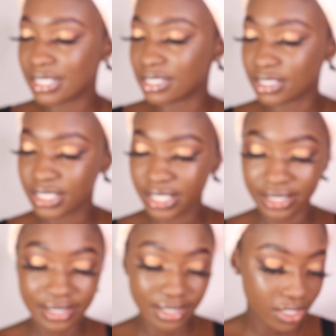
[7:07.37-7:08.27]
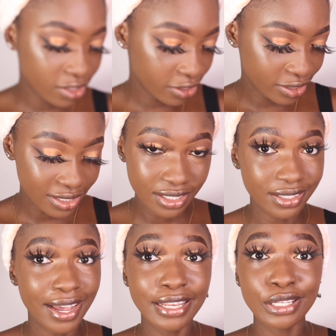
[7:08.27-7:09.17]
is in the shade C13.
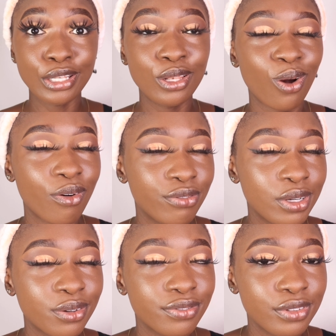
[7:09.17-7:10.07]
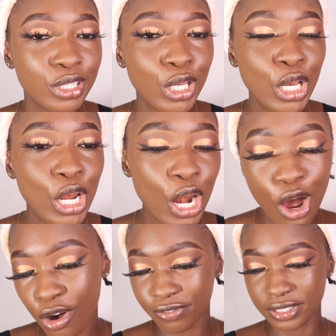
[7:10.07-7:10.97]
I love
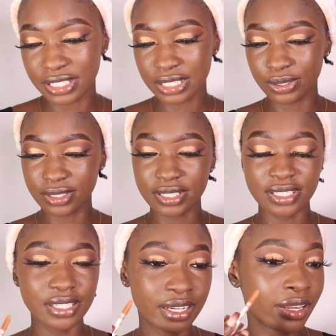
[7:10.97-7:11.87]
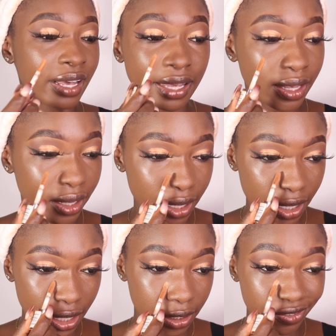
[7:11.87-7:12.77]
this concealer. Like,
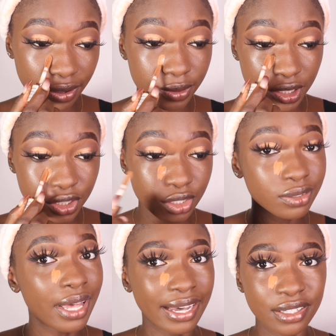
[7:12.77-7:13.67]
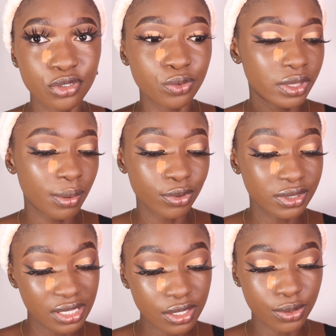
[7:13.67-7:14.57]
the foundation I can do without, but
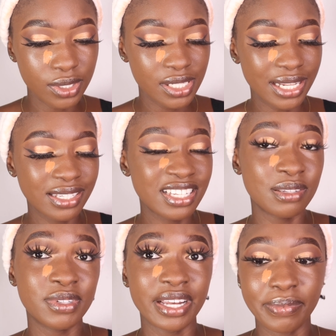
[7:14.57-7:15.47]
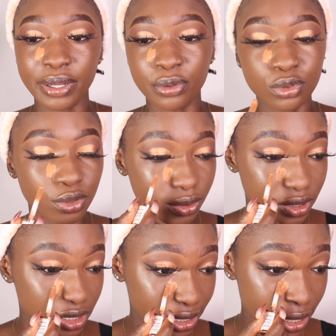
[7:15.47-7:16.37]
this concealer, this has been like my go-to
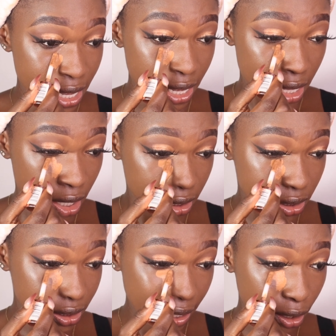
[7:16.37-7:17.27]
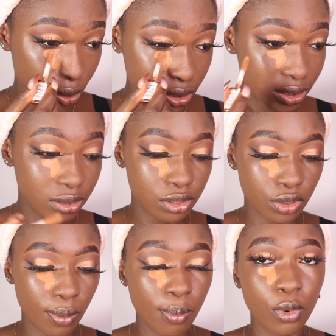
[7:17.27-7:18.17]
concealer since I got it
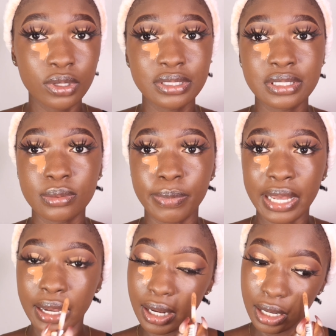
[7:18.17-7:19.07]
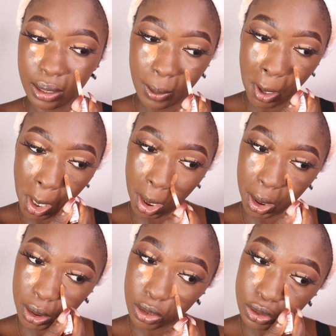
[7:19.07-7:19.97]
some months back.
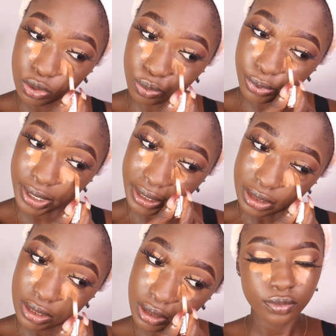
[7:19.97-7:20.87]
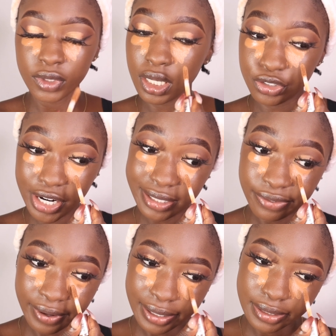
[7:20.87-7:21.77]
Not too bright, it dries
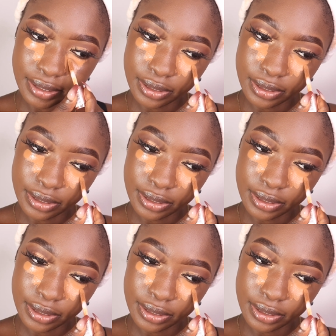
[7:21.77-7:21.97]
fast.